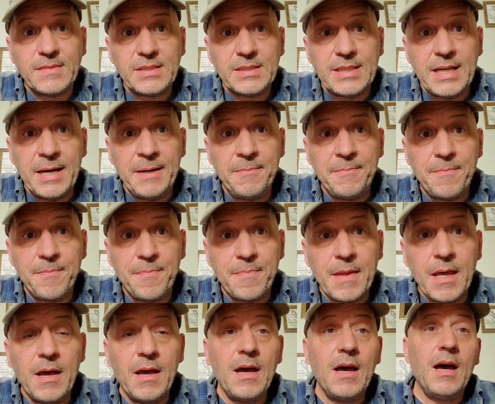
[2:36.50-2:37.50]
Okay?
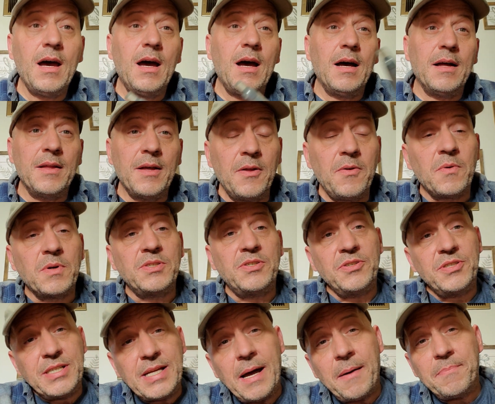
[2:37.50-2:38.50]
In other words, you
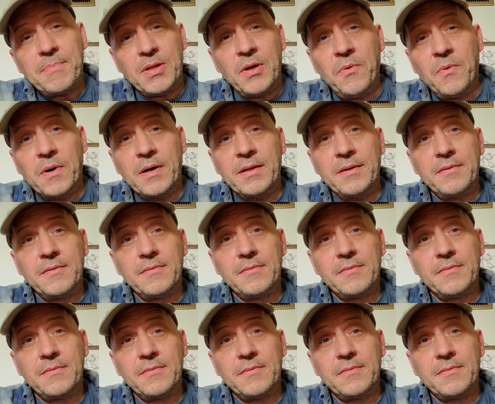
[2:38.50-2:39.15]
stop doing